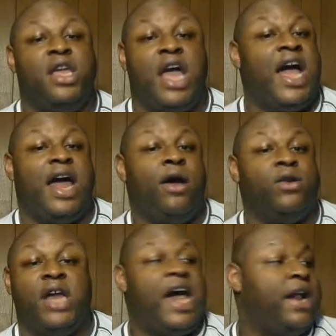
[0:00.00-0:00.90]

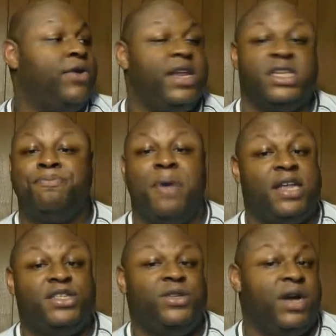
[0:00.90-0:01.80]
I don't
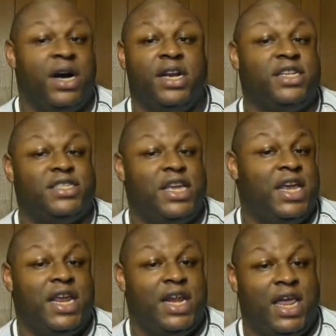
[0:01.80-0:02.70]
expect you to
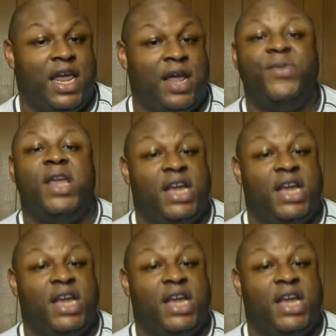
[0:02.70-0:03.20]
understand them.